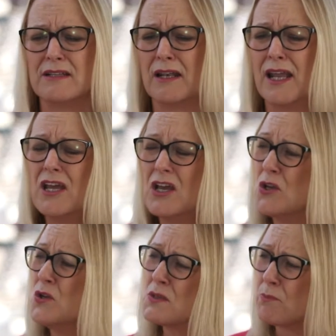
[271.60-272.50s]
in,
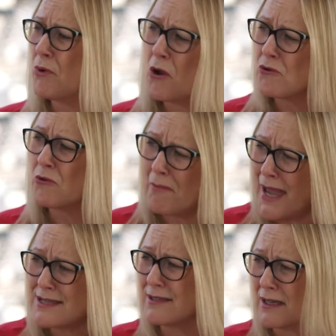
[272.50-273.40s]
used
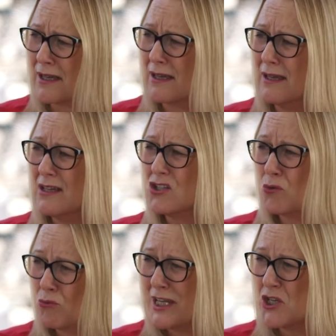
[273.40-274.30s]
programmatic to
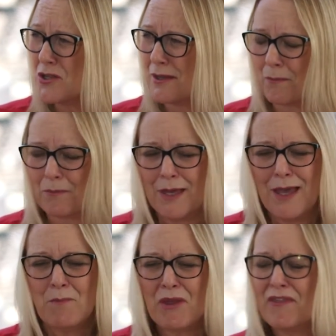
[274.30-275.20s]
reach them,
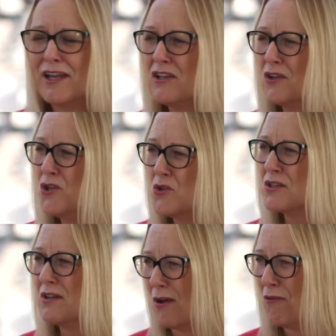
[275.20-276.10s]
but then used
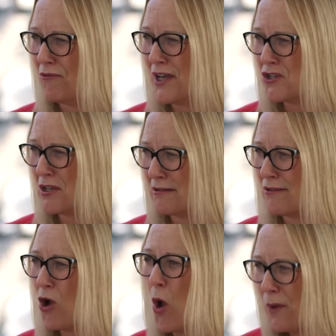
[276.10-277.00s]
good old-fashioned
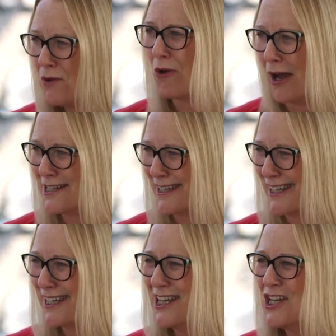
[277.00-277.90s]

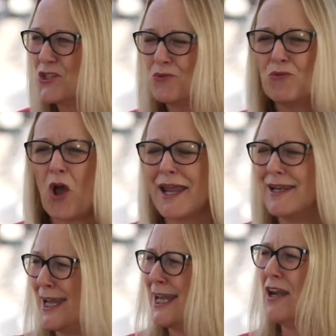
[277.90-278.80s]
copywriting to write
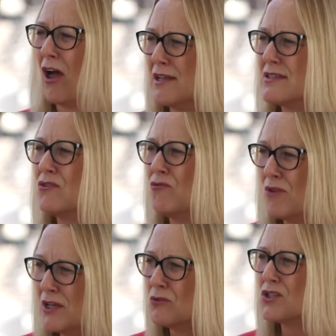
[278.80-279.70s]
headlines in
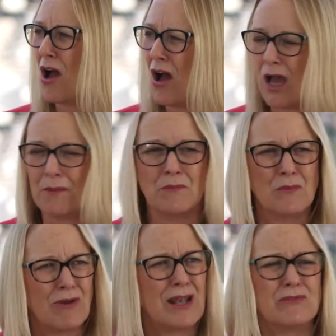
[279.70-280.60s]
real time
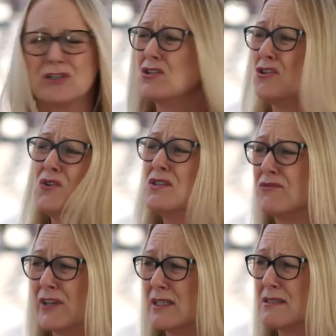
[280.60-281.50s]
relevant to news
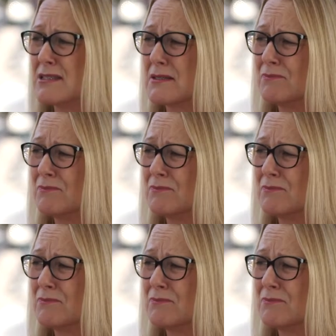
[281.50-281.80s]
feeds.